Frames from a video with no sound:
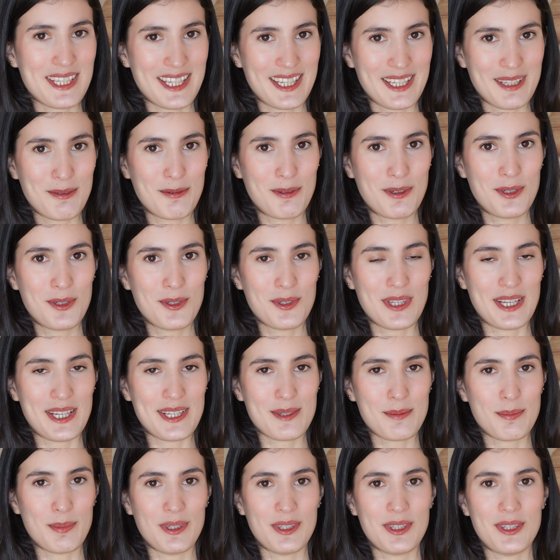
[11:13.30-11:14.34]
it for
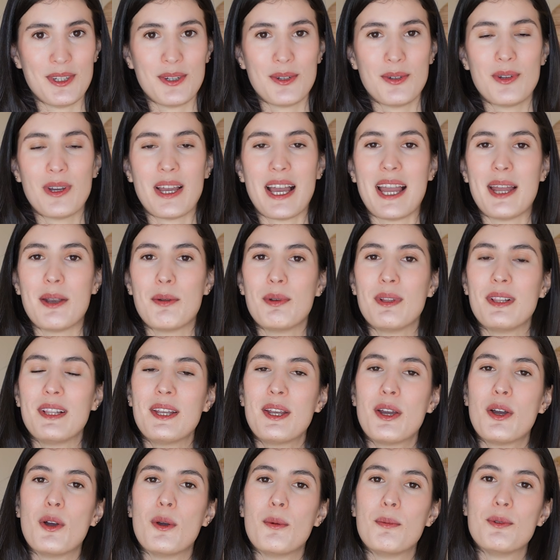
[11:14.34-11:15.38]
today's video. I really
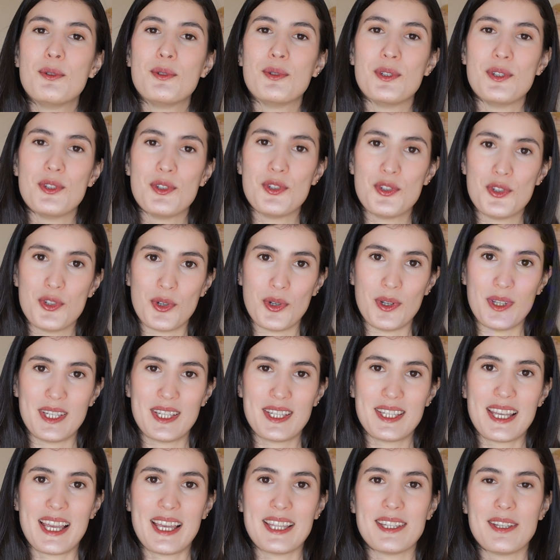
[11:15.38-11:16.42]
hope you enjoyed
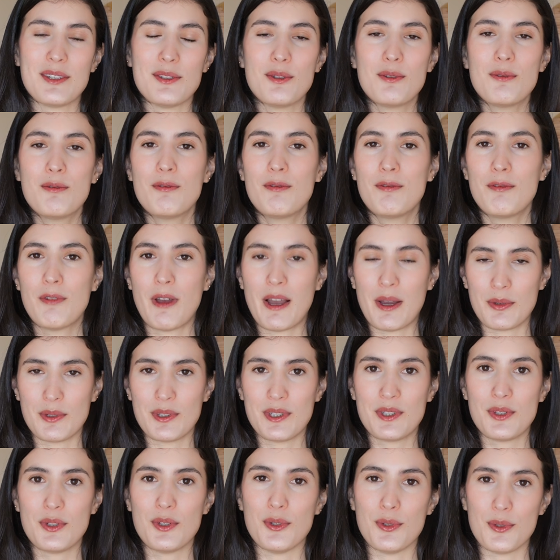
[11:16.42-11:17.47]
it and that you found
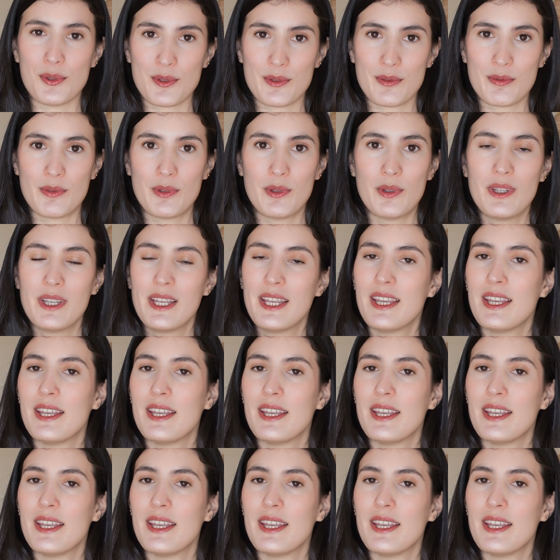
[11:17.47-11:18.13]
it useful